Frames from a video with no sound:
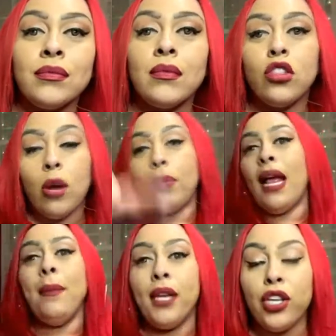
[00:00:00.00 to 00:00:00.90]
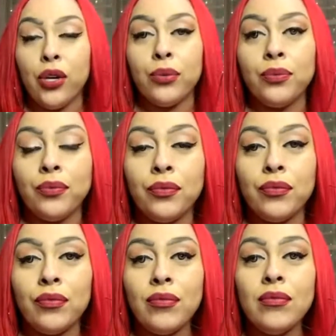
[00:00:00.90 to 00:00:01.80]
They're blaming you.
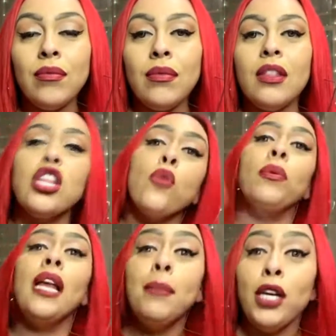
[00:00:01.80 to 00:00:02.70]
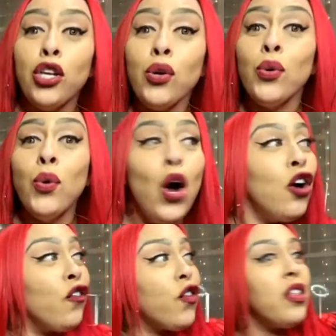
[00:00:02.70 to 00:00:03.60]
They're blaming you
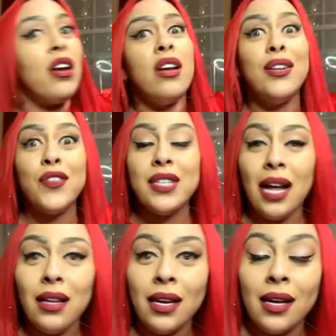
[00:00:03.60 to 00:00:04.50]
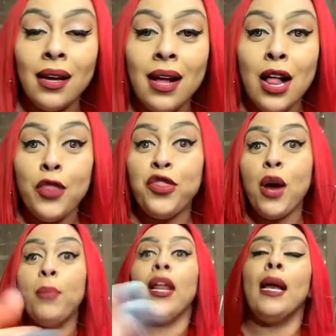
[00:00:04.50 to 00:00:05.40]
for their infidelity. They're
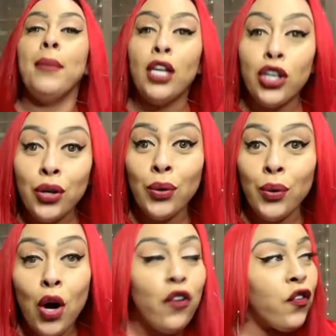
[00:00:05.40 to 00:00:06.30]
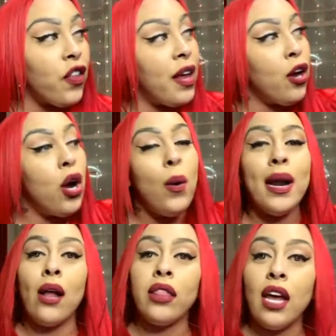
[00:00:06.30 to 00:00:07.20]
blaming you for their going
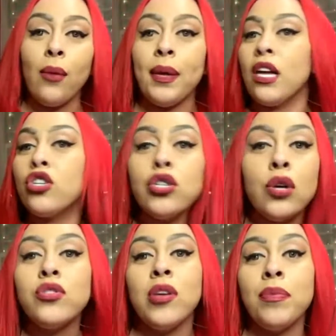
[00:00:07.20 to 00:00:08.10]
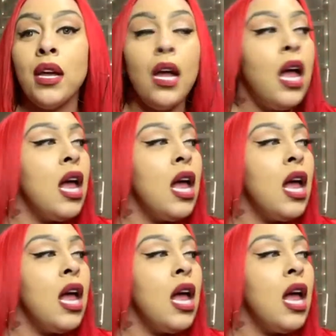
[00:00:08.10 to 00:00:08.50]
out there, because you know something?